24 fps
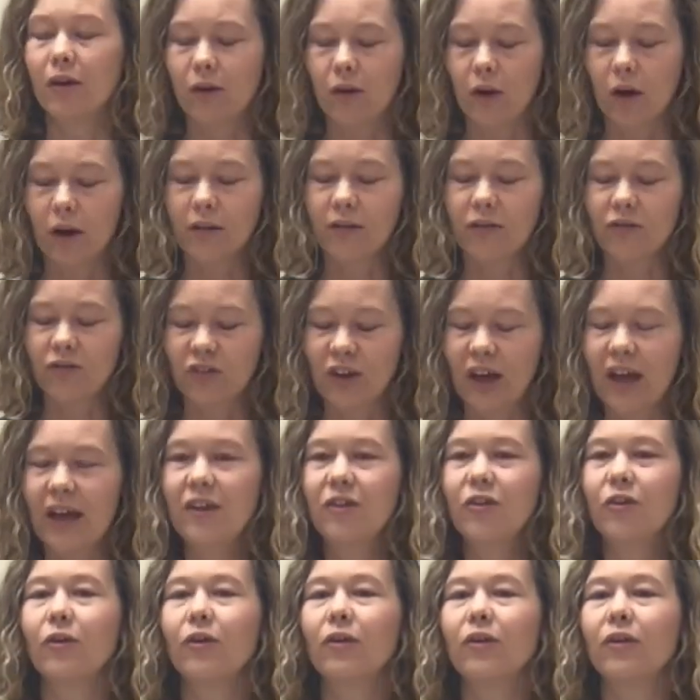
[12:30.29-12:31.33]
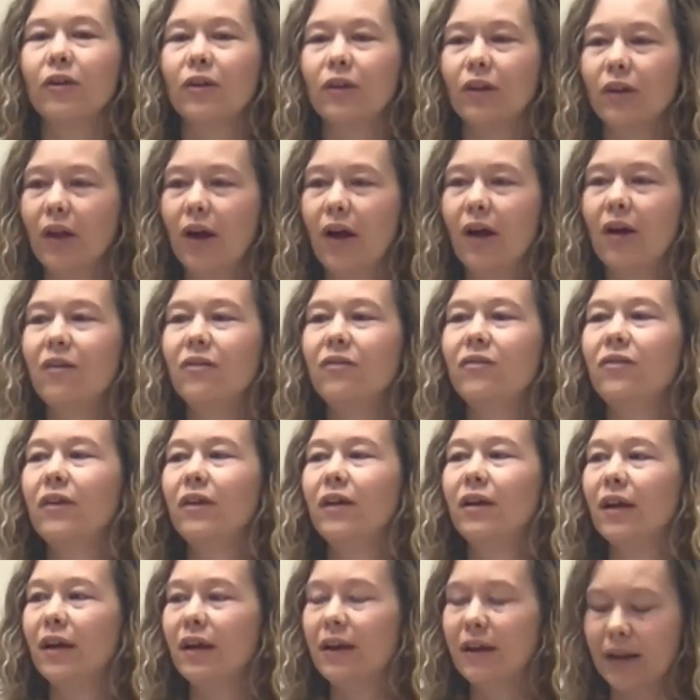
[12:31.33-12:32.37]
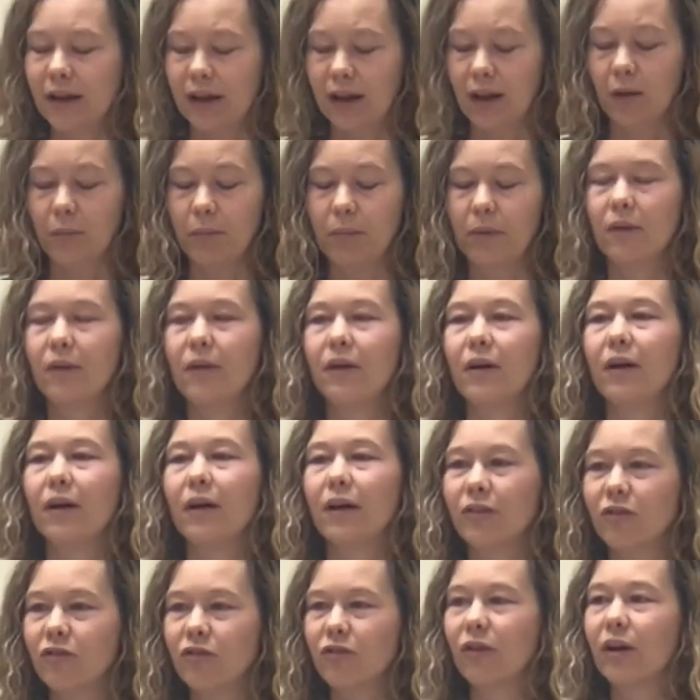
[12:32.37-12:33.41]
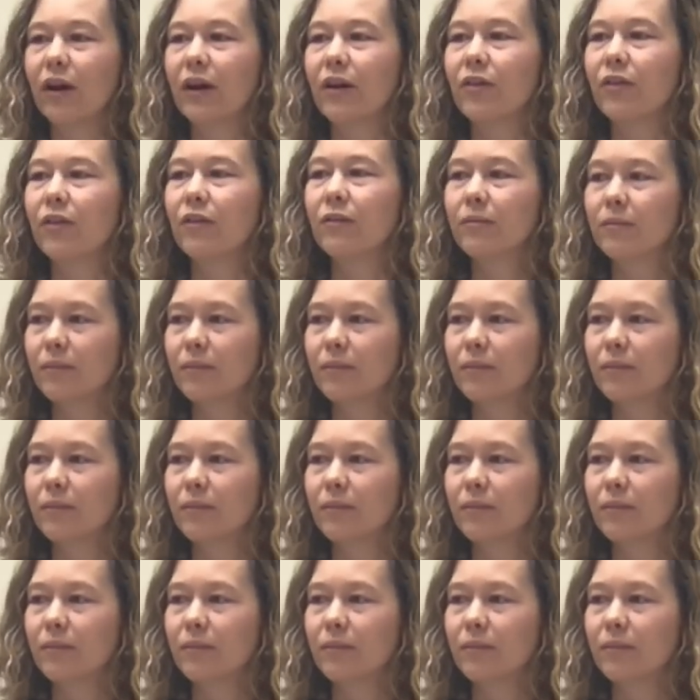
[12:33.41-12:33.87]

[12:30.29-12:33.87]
God's tender love and help and strength.